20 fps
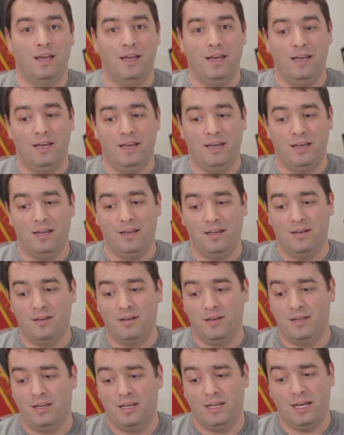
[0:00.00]

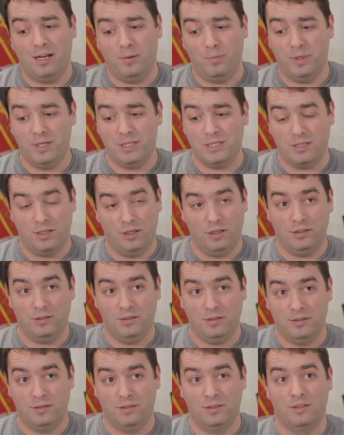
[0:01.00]
and they help us a
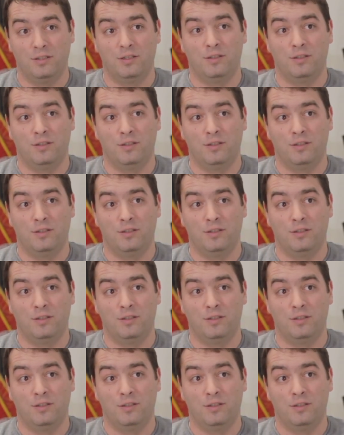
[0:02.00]
lot